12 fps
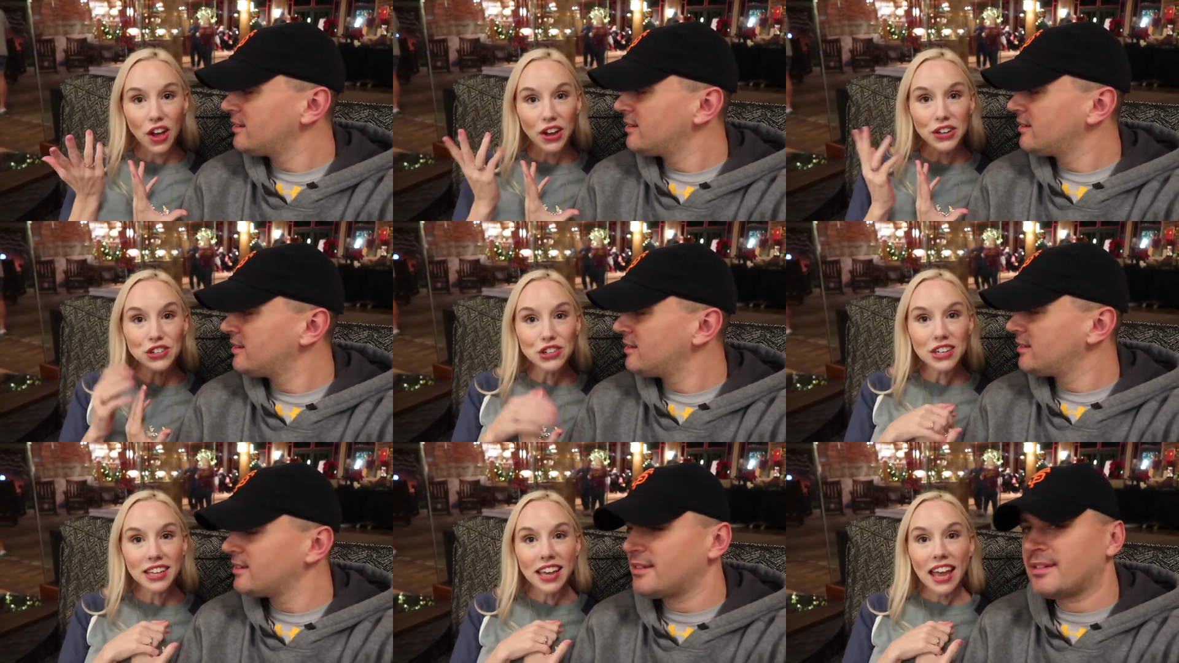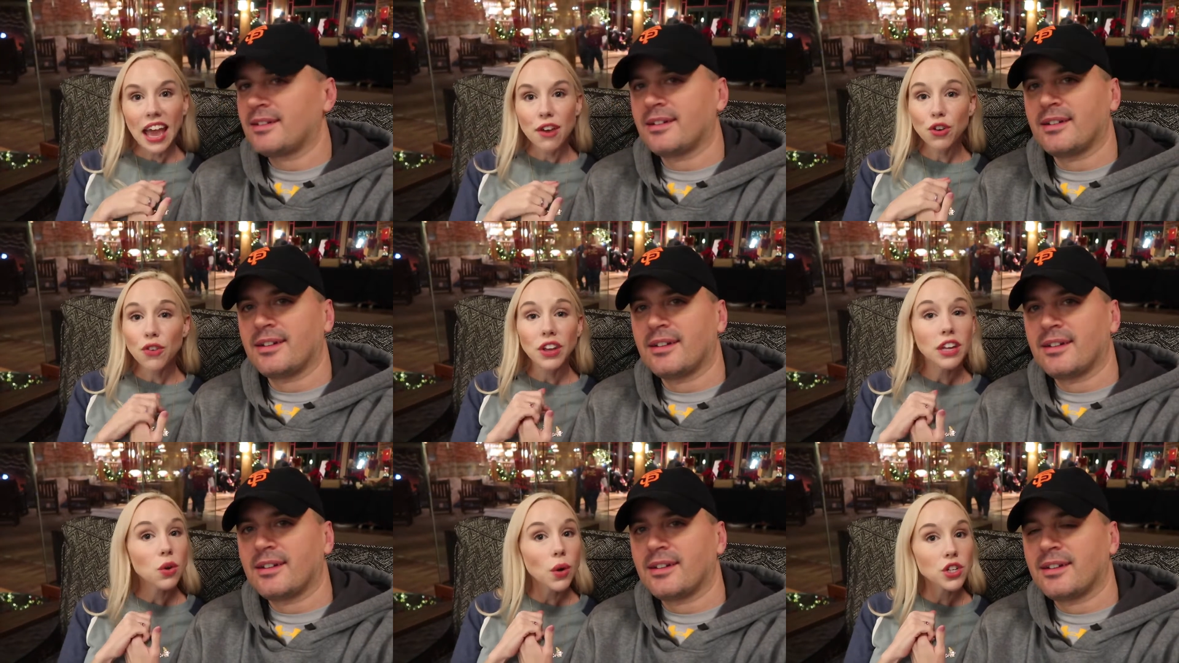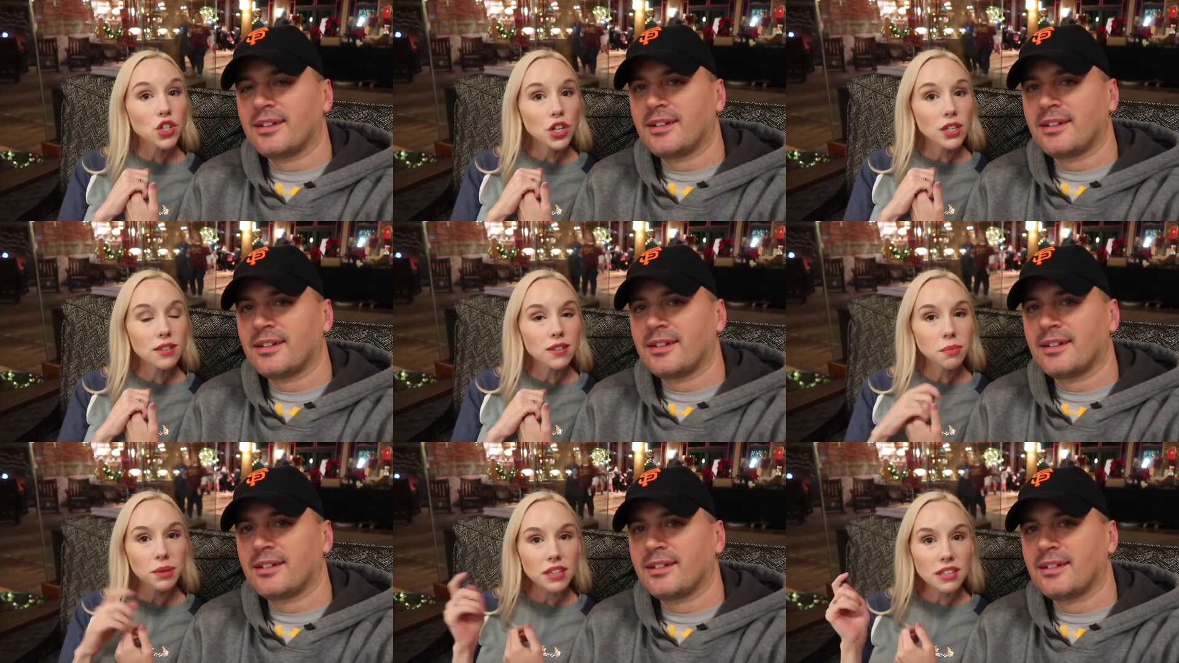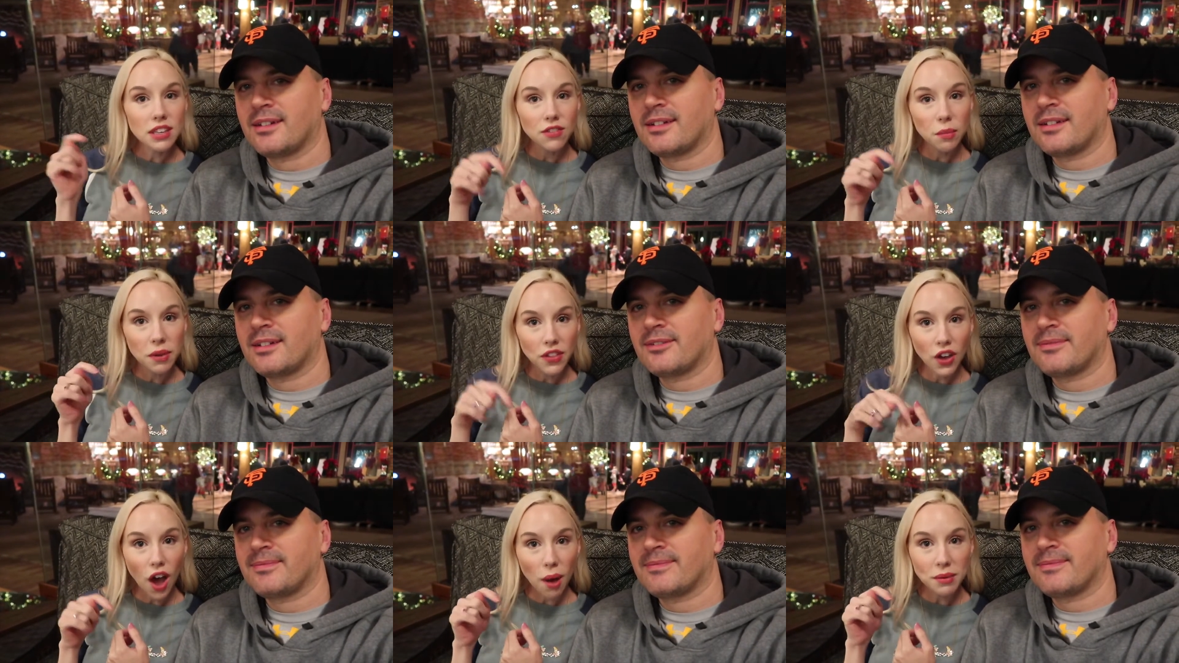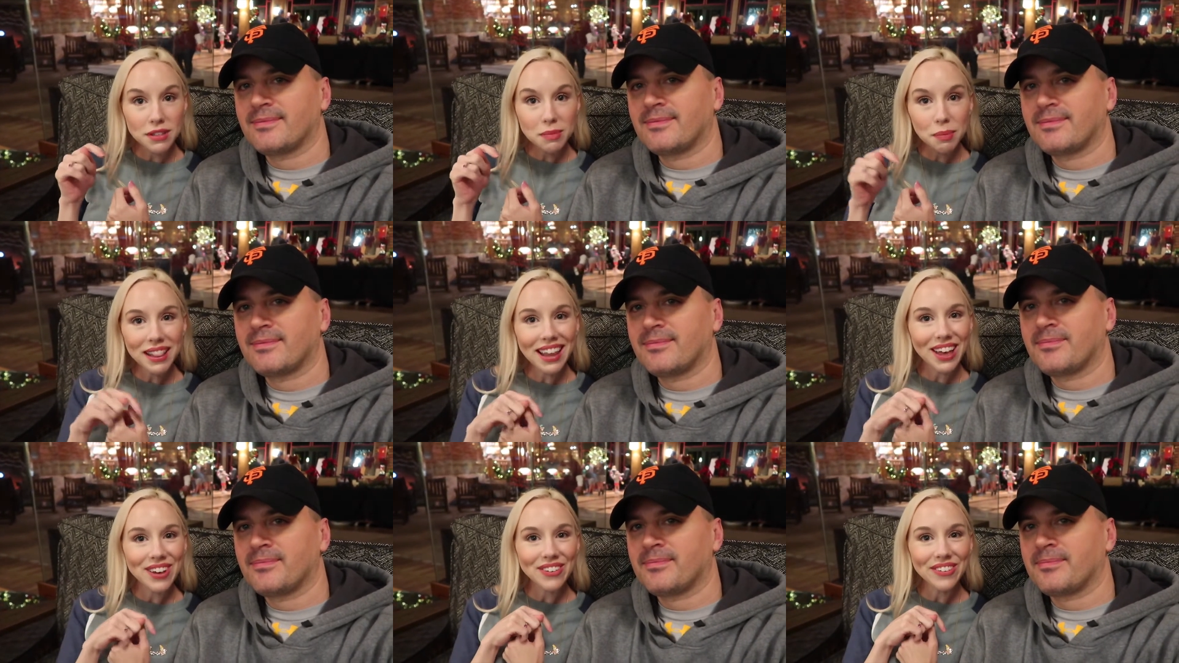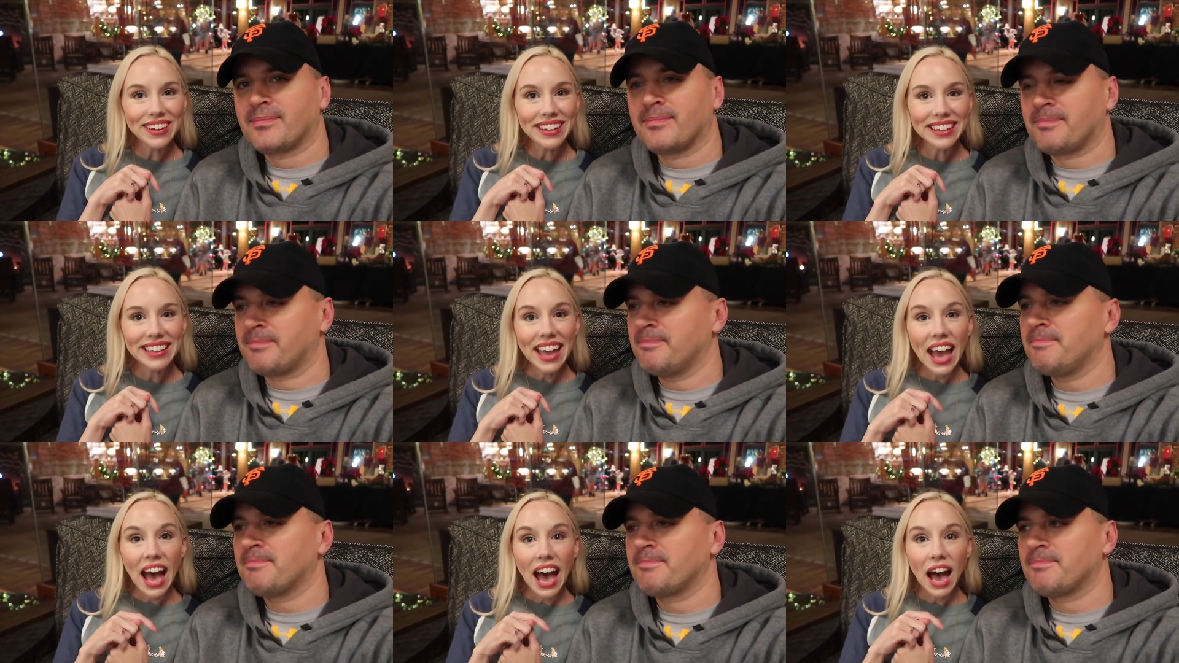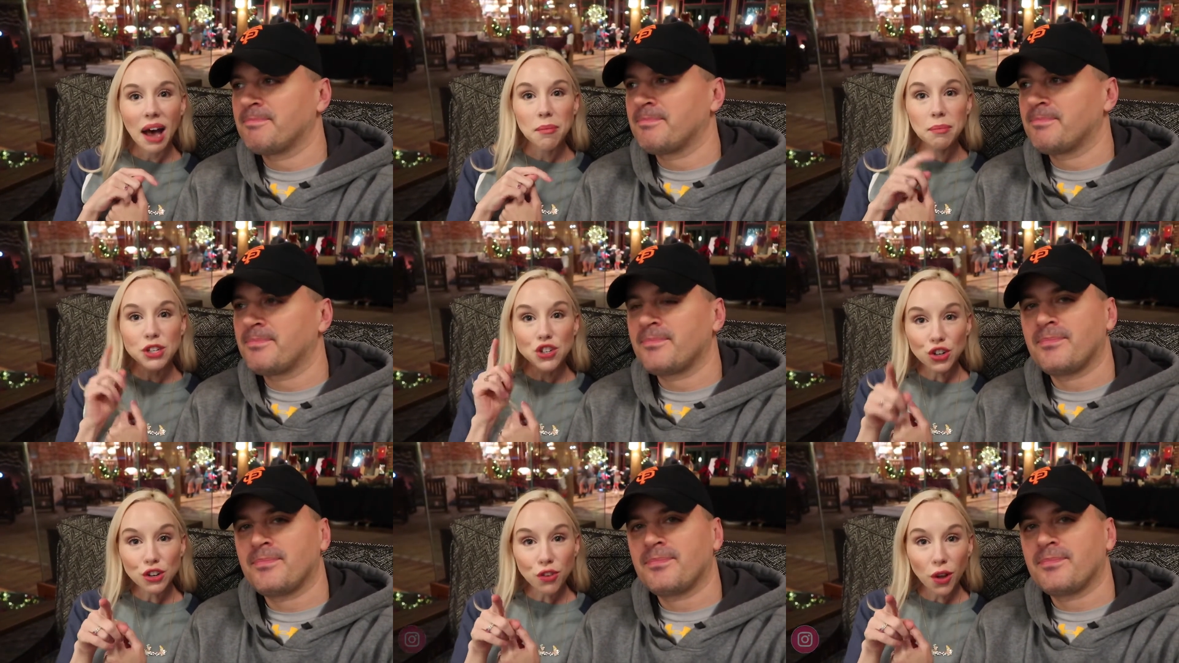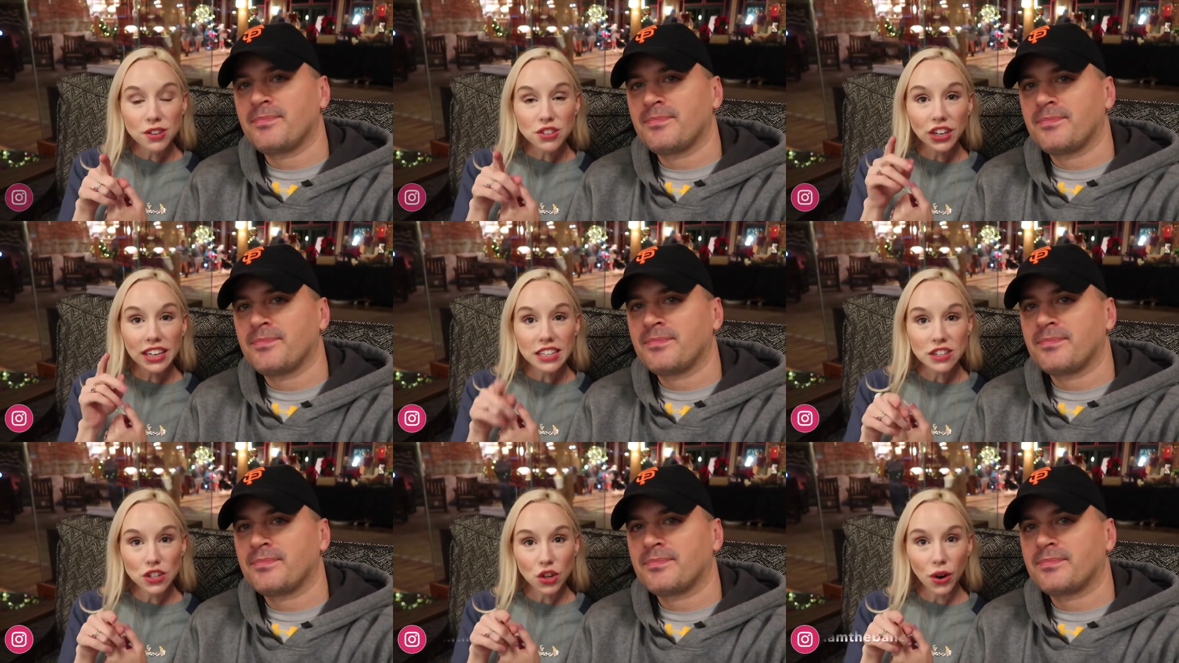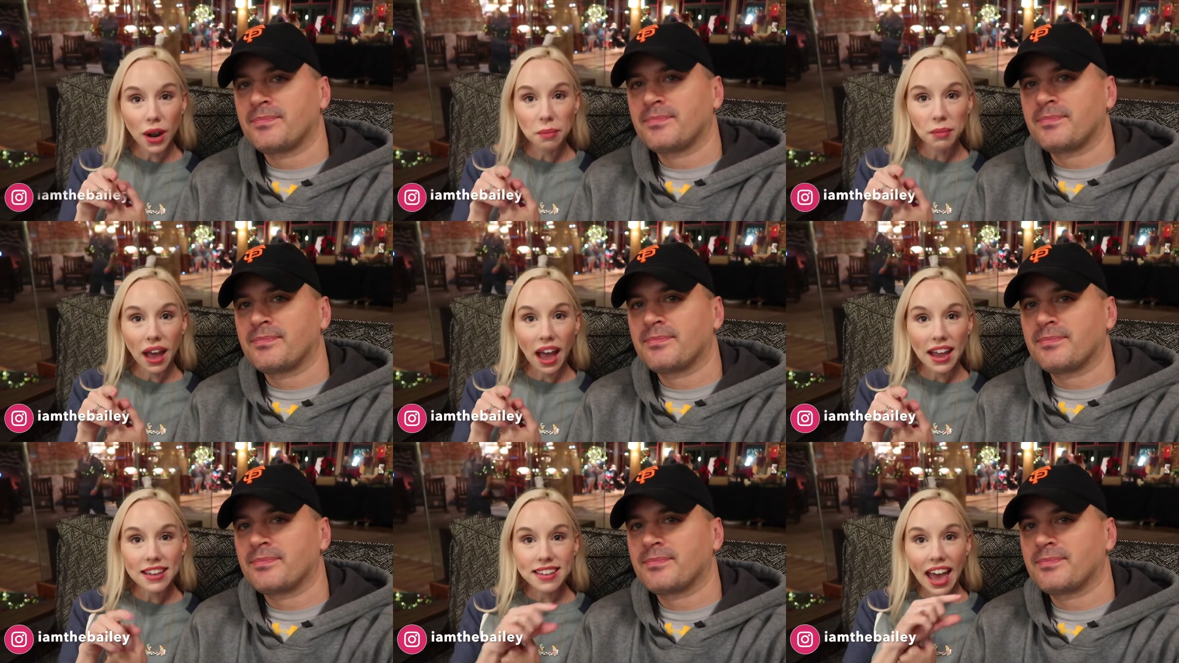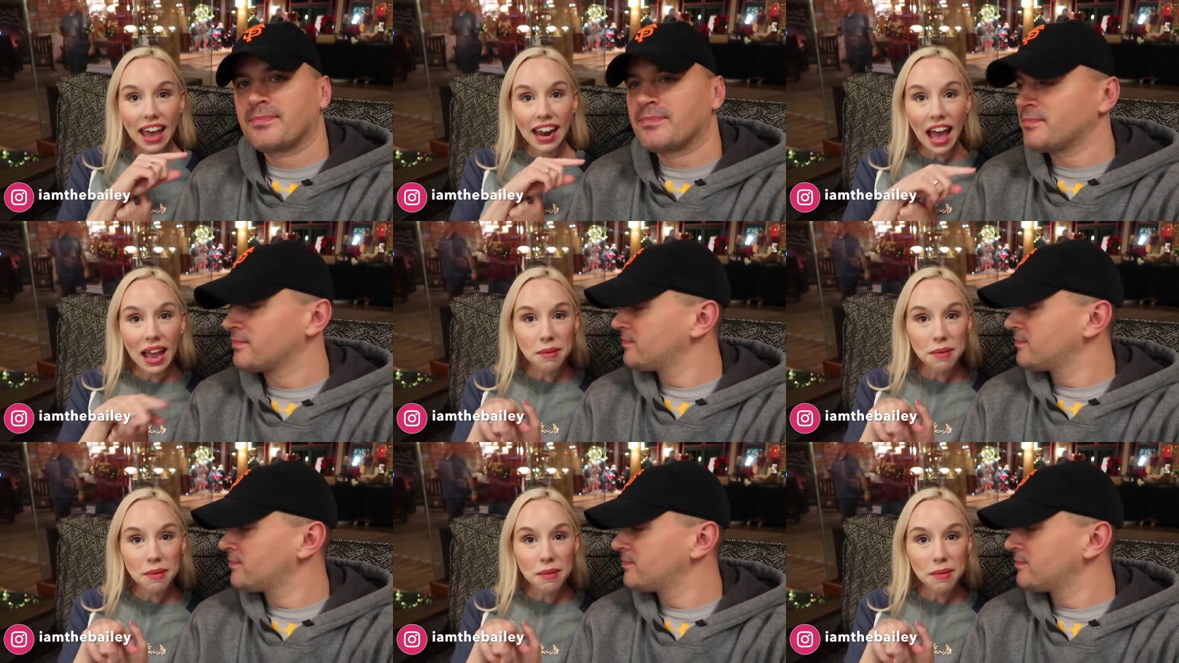Speaker 1: Lodge. If you have any questions, please leave them in the comments below. Mm -hmm. um, be sure to follow us on Instagram, guys, at I